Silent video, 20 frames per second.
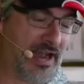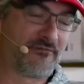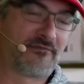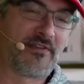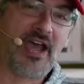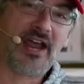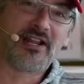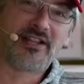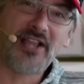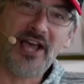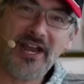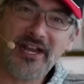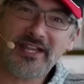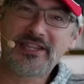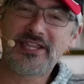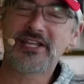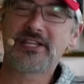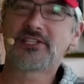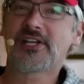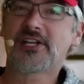got a lot of
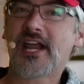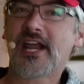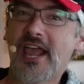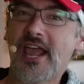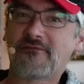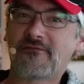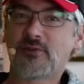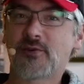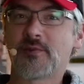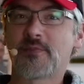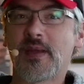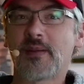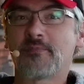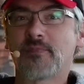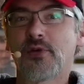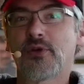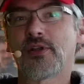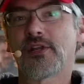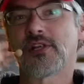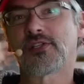things that I have to
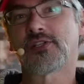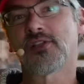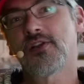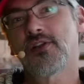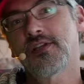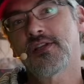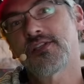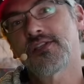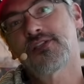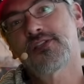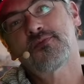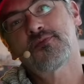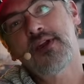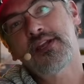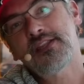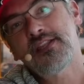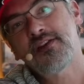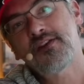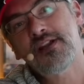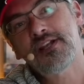remember, and as long as it's
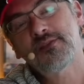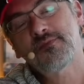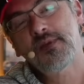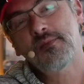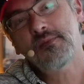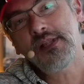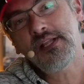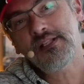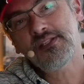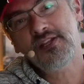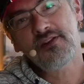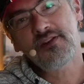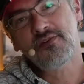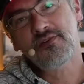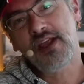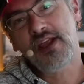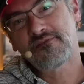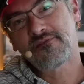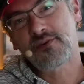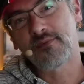right there in SP Blitz, I don't
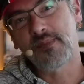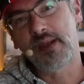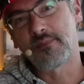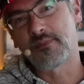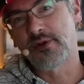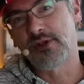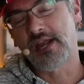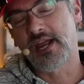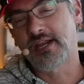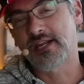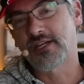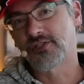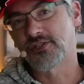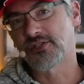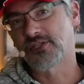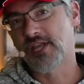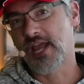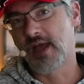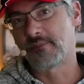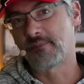have to remember it. I can
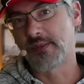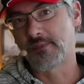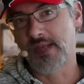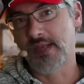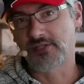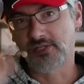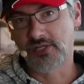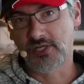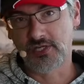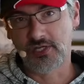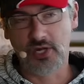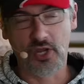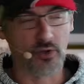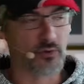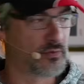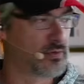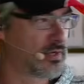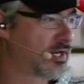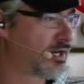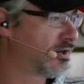just copy paste it and
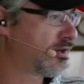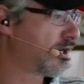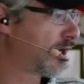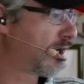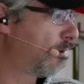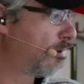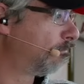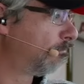go, here you go.